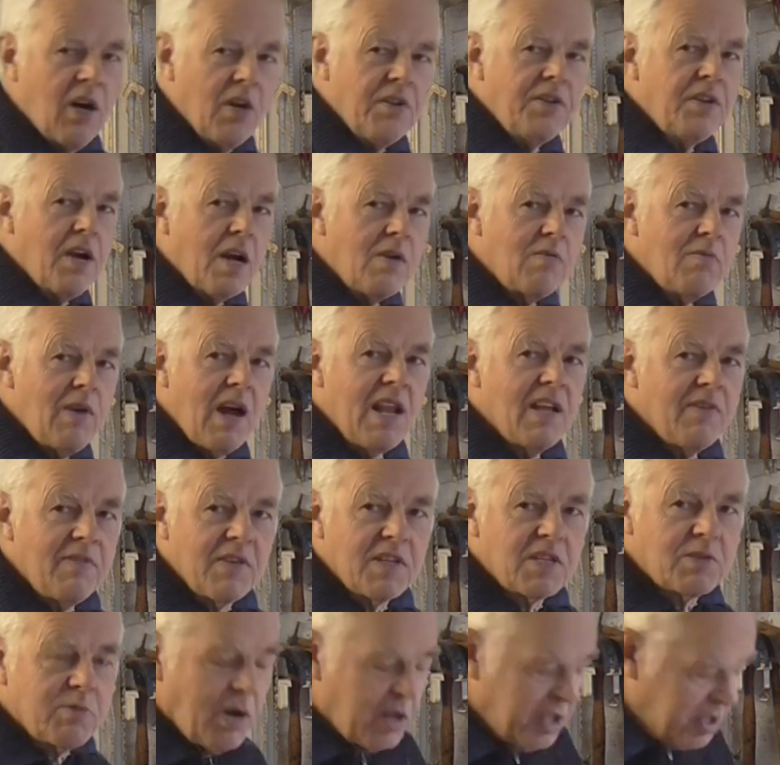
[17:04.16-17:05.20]
got no
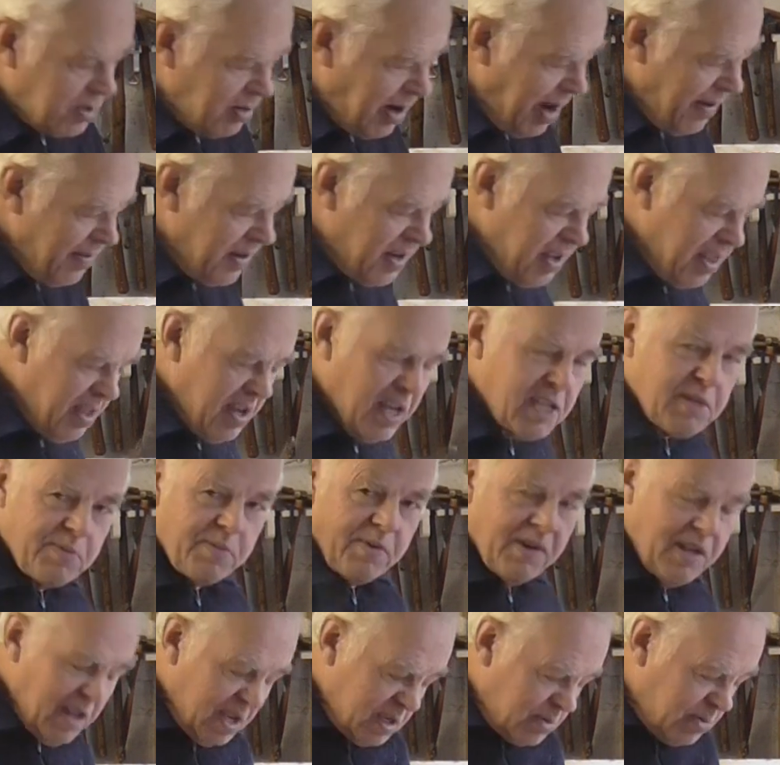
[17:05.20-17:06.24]
relevance whatsoever to this,
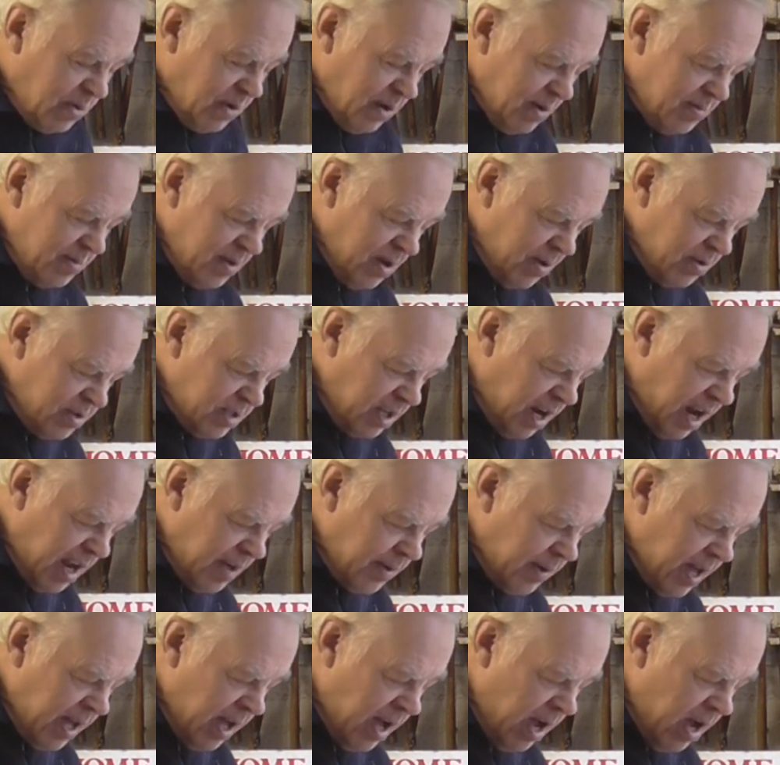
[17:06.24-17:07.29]
but that's what I'm using
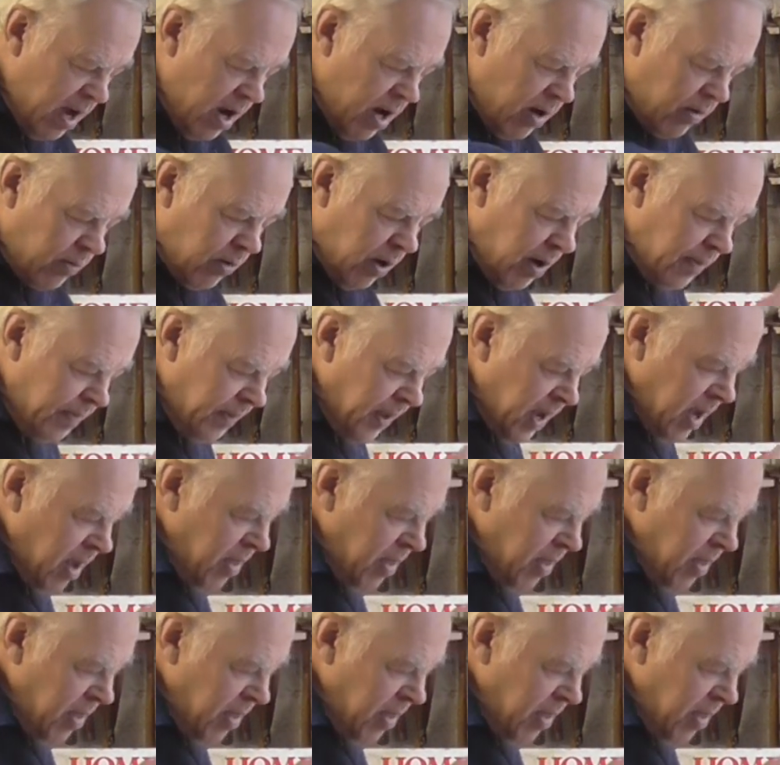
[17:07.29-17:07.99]
anyway. Right,